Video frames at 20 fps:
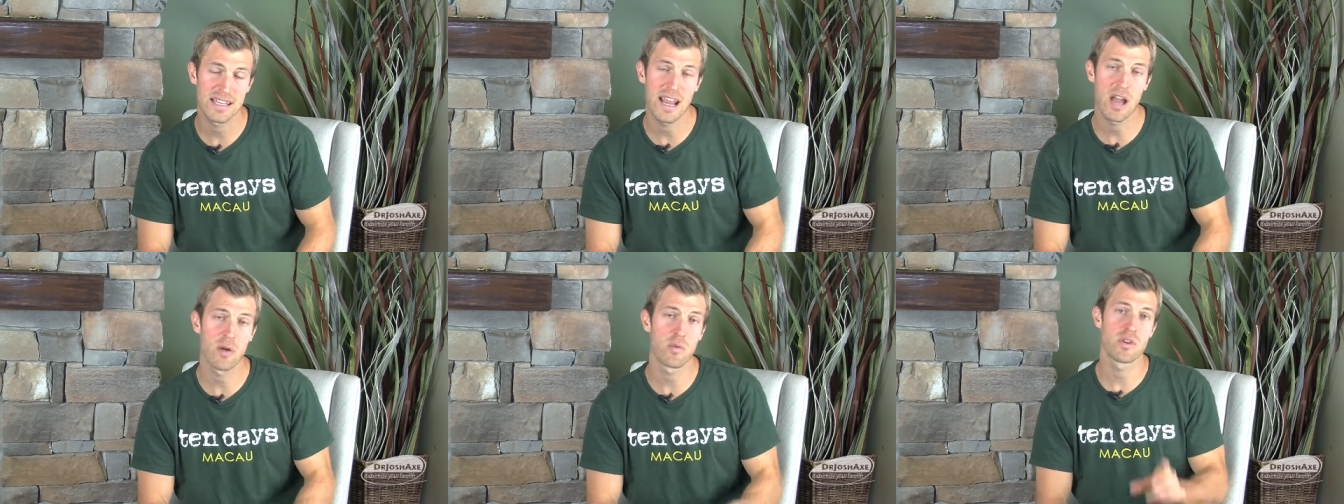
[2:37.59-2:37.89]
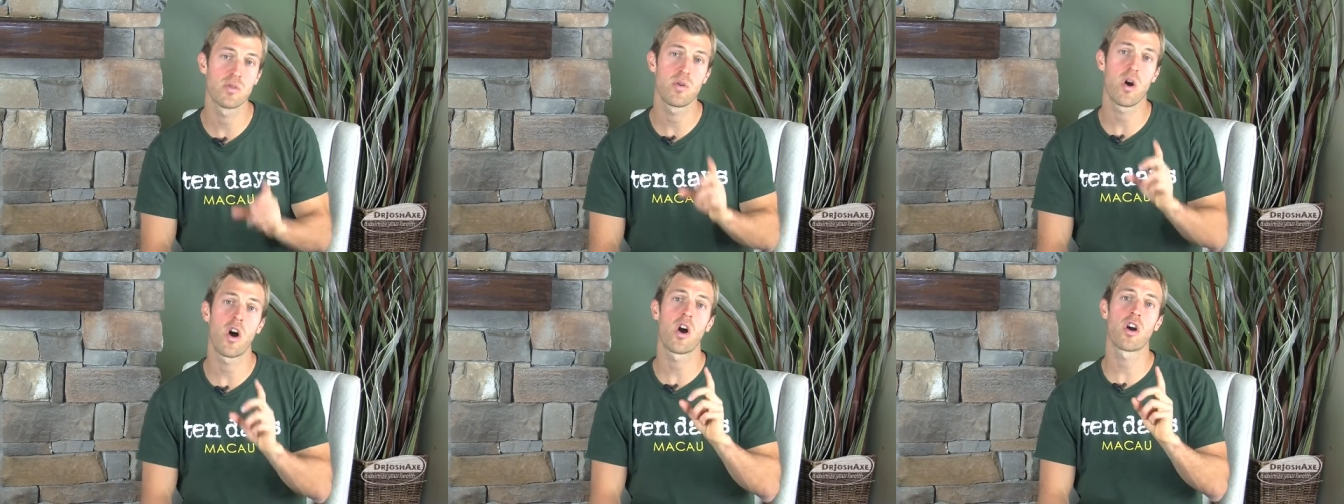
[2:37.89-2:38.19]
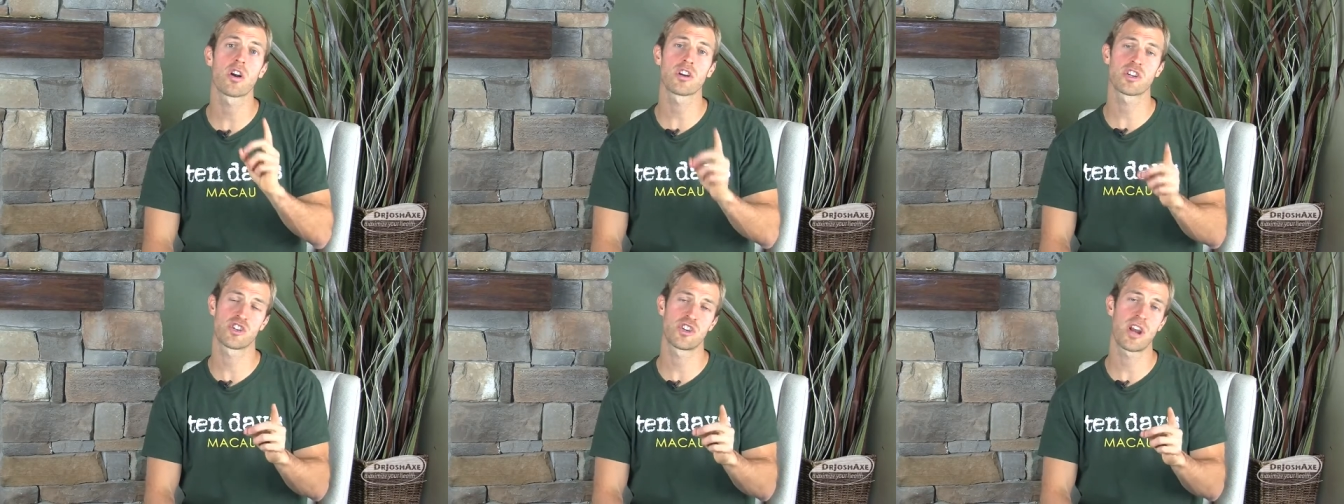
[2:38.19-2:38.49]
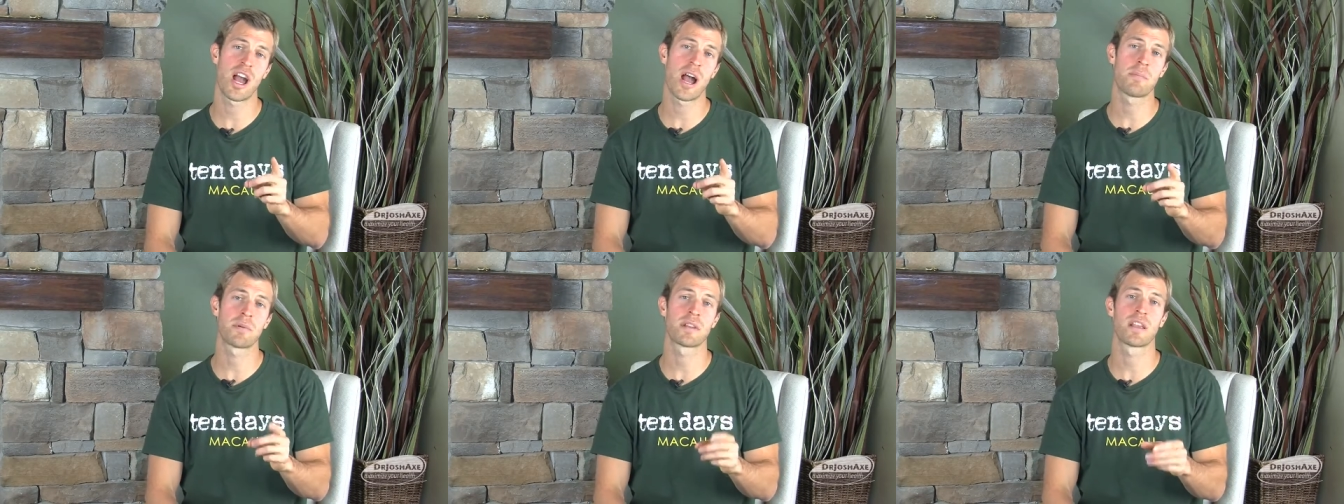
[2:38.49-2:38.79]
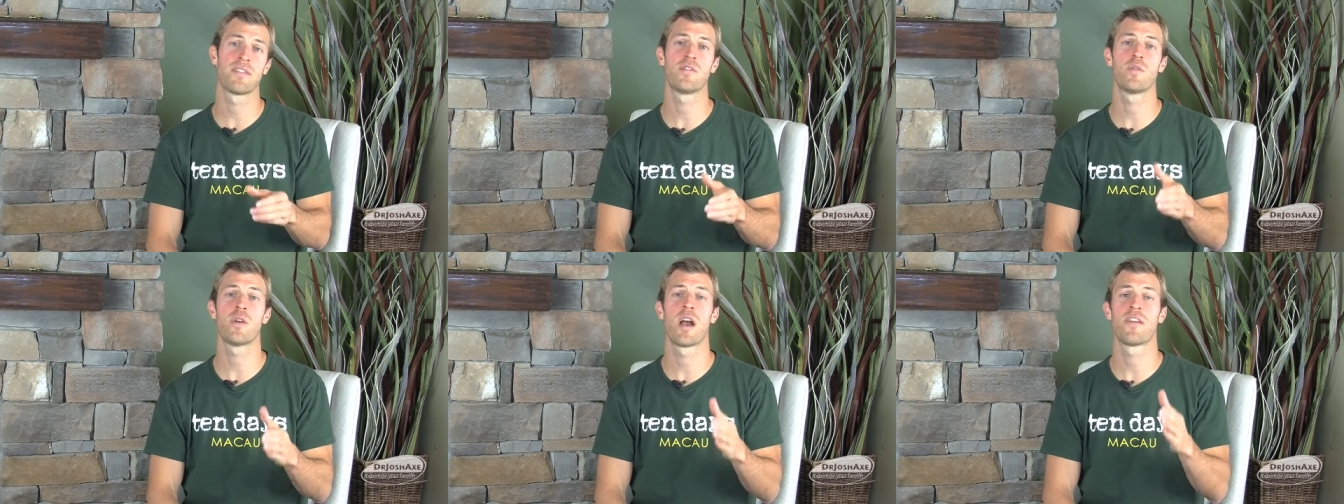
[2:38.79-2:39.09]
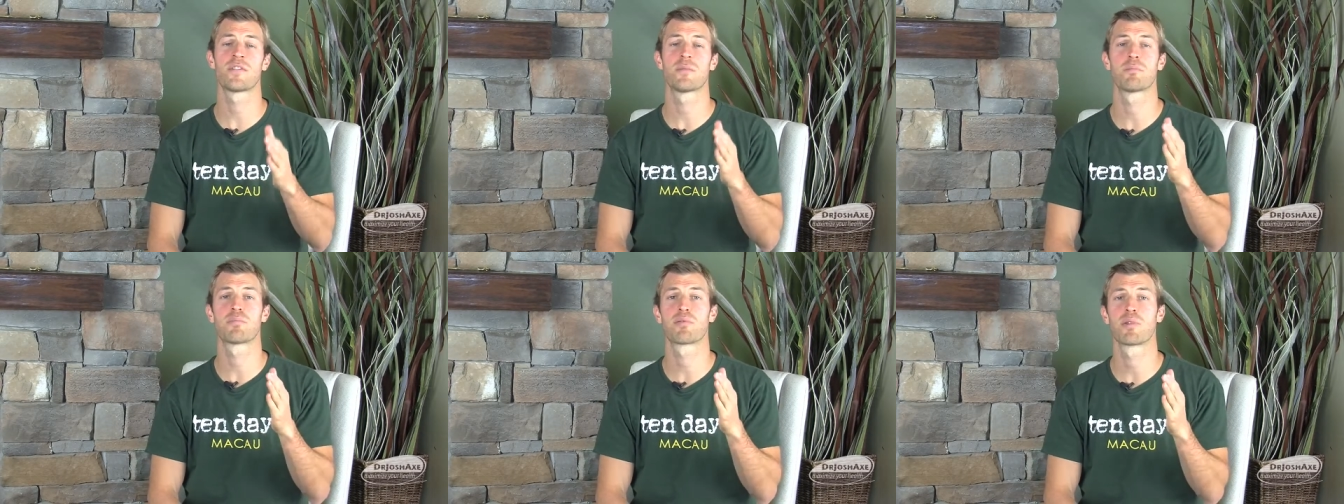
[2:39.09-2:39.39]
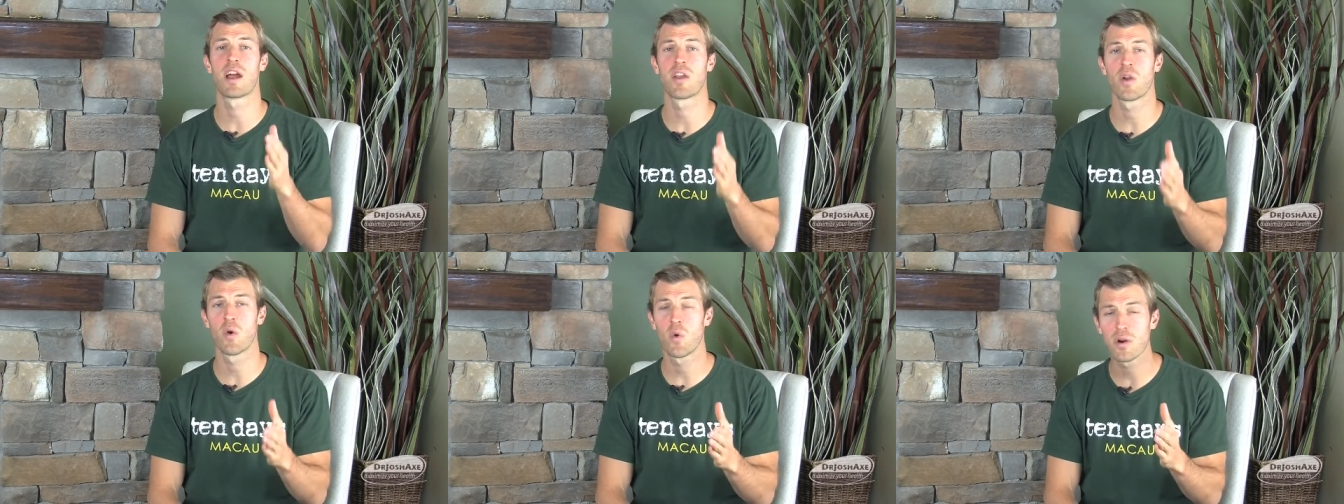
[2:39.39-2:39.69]
Now, when you are shopping, if you have to
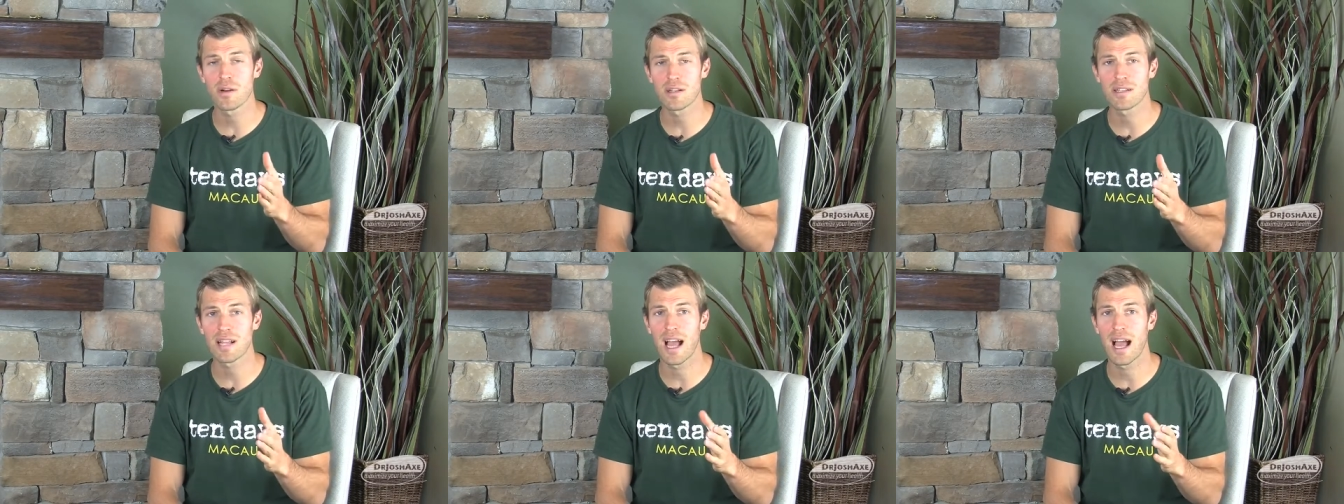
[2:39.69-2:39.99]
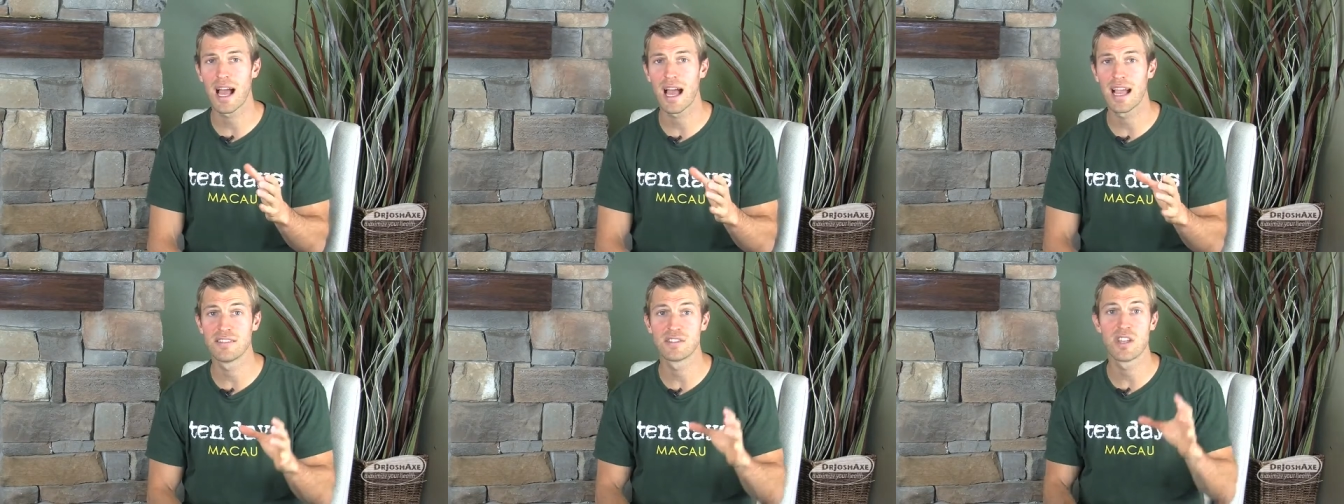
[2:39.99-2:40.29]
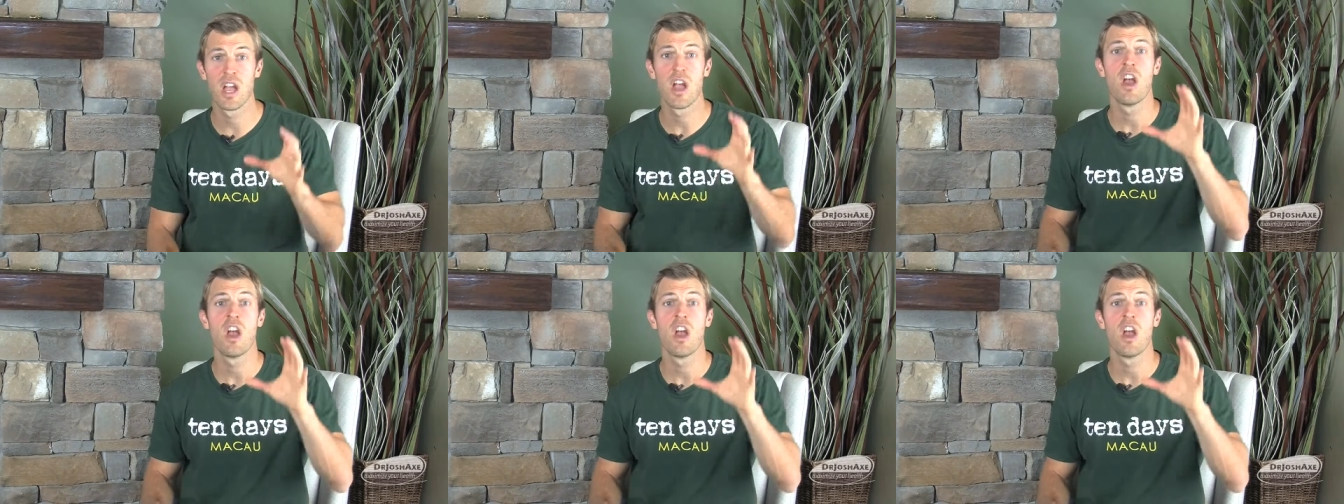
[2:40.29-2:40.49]
prioritize